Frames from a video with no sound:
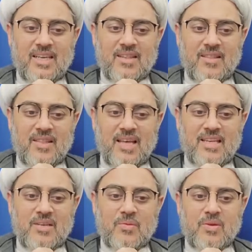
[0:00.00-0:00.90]
that
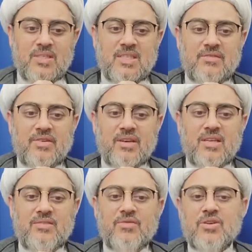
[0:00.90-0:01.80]
it was
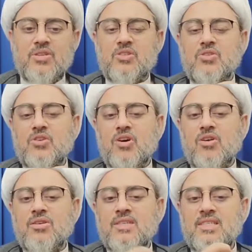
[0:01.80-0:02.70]
difficult for a
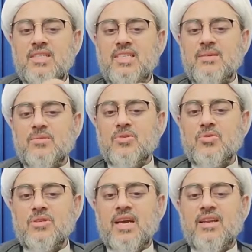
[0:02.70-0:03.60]
strong team to
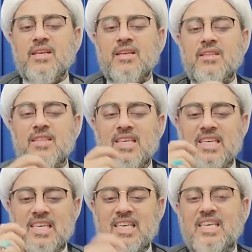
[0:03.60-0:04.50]
carry the
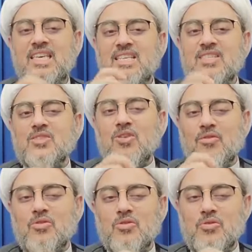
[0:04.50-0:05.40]
keys
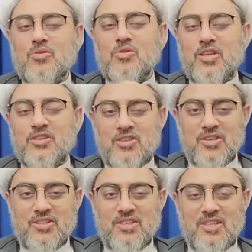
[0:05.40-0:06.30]
of those
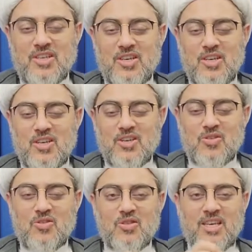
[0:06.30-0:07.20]
treasures.
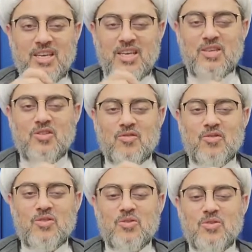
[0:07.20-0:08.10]
So the keys of
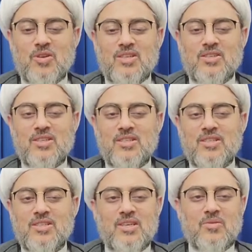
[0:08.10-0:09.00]
those treasures,
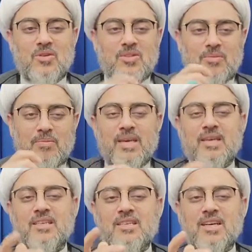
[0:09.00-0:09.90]
it was a
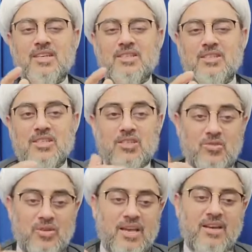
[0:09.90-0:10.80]
big task just
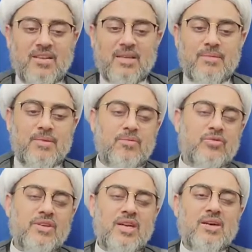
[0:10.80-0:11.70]
to carry them and
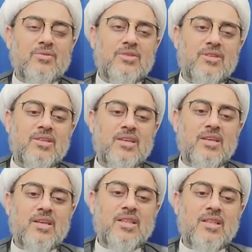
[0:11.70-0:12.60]
move around.
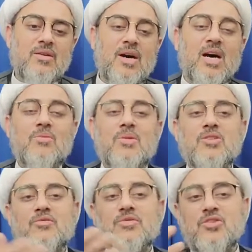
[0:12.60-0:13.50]
Now how
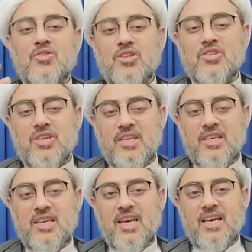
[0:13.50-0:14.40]
much of a treasure
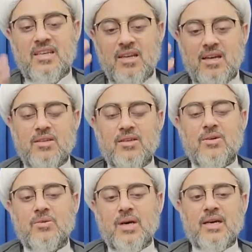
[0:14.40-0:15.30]
he had,
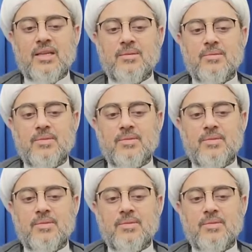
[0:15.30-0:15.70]
Allahu A'lam.